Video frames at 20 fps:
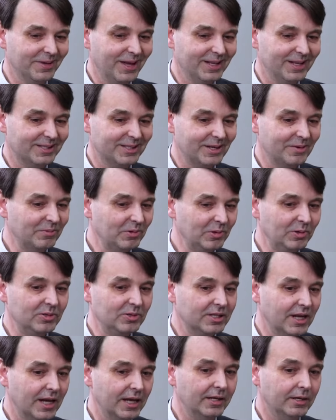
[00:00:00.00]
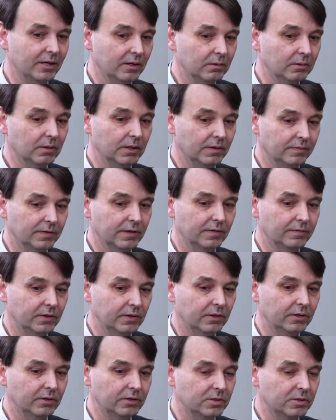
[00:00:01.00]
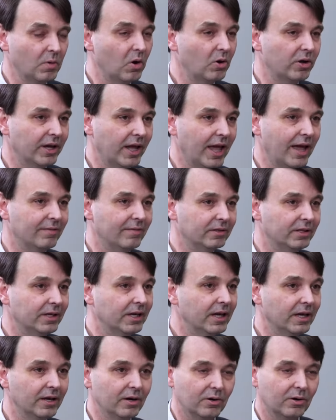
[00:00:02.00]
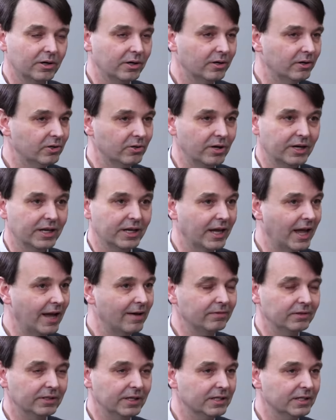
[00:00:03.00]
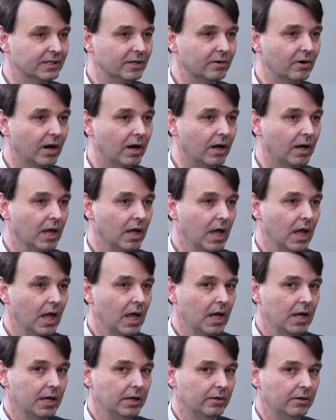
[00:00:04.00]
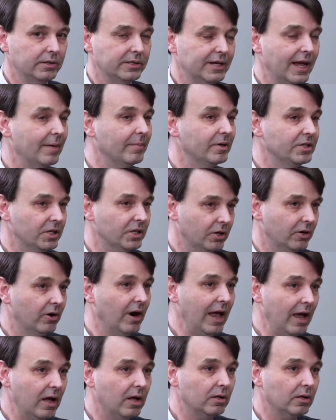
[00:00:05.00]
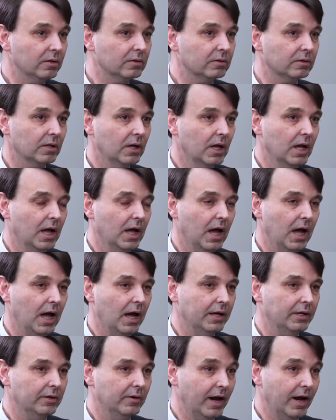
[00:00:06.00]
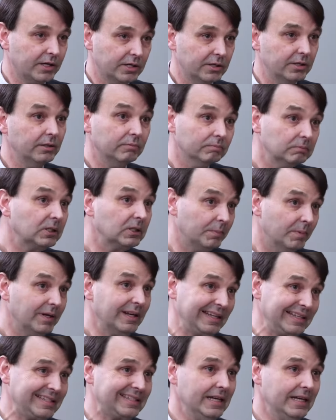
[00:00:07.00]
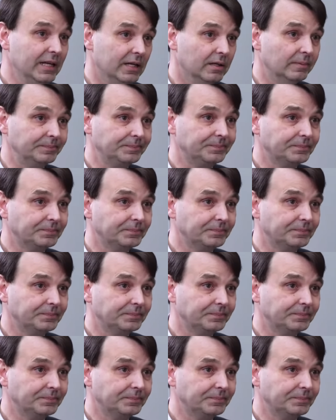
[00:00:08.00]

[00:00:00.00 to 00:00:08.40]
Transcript: as some would say, if you're smoking heavily or you're drinking heavily, etc., you're damaging your health, you're actually committing a sin.